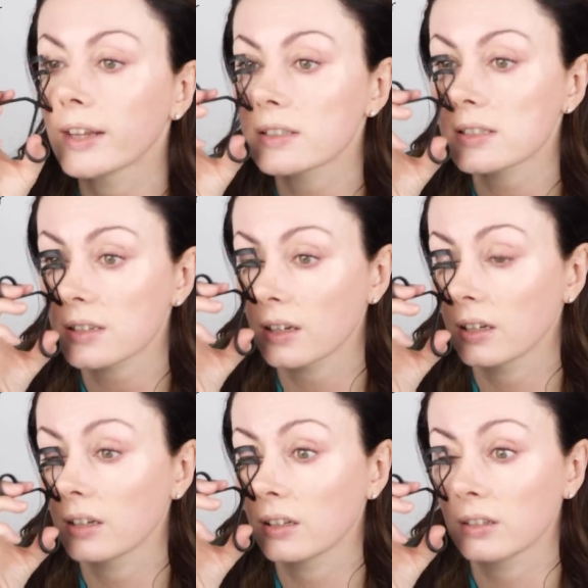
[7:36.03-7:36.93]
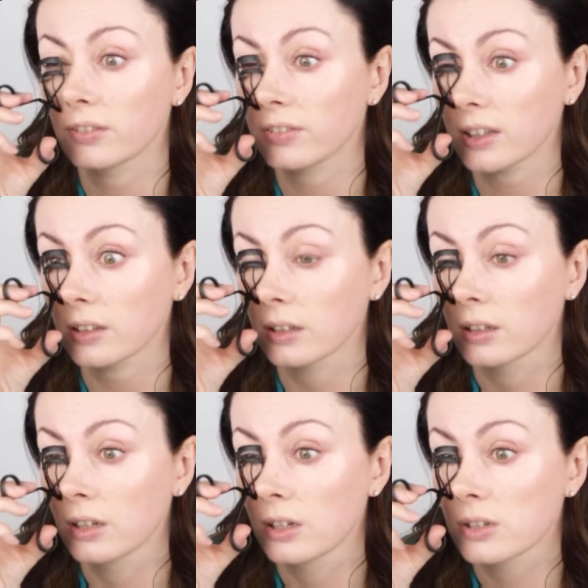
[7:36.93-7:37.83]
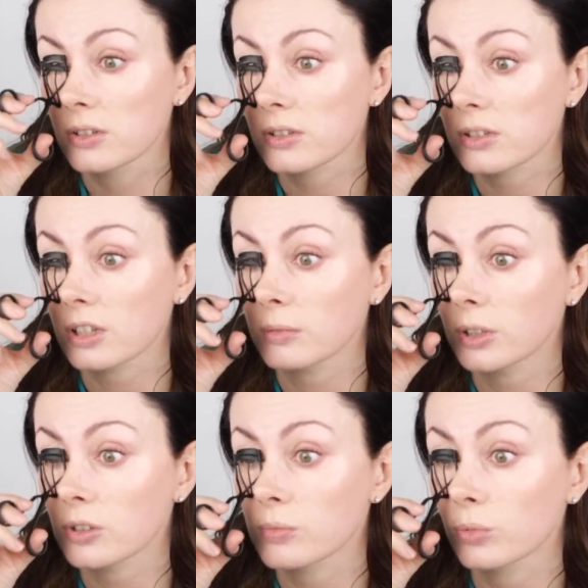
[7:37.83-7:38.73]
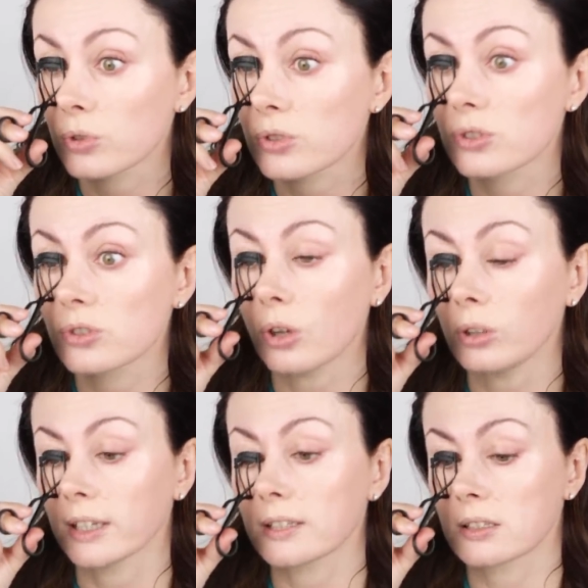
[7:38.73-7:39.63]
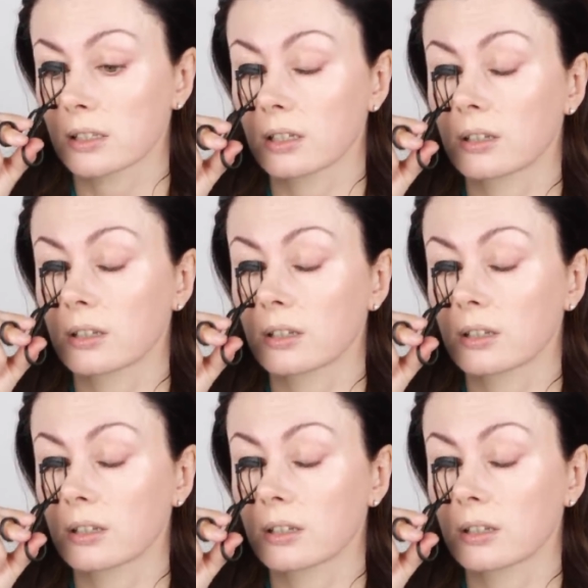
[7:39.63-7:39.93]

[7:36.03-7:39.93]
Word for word: They just feel so much more solid